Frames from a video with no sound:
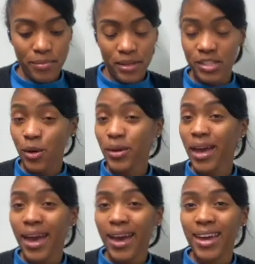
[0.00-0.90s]
It's
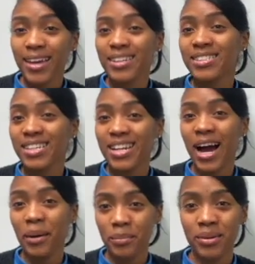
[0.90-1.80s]
okay to
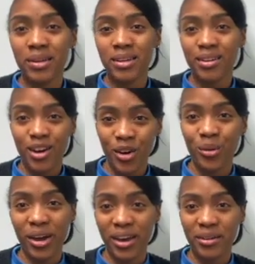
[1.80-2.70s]
not be
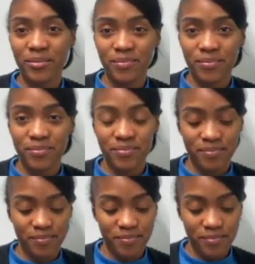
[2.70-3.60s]
okay.
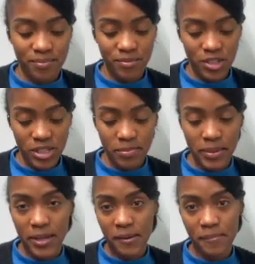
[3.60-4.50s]
Just
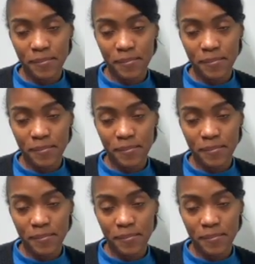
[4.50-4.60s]
be.